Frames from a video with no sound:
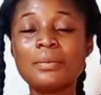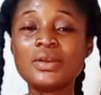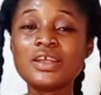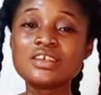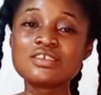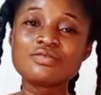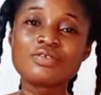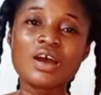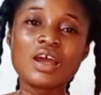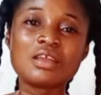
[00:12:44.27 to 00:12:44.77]

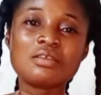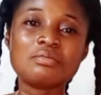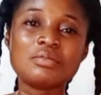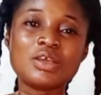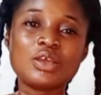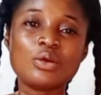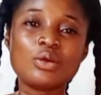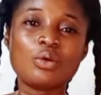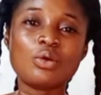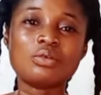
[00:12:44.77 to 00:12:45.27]
please find
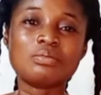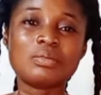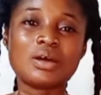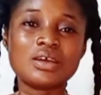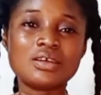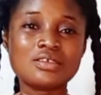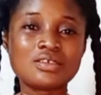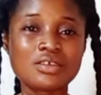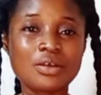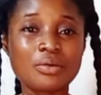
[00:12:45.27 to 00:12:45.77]
me on my
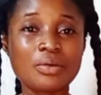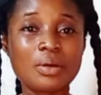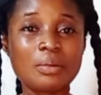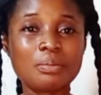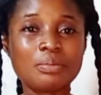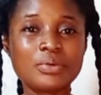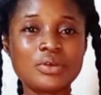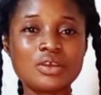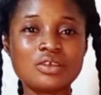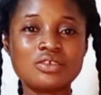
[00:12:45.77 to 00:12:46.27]
Instagram
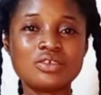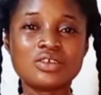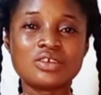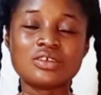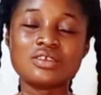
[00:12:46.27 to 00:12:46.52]
page.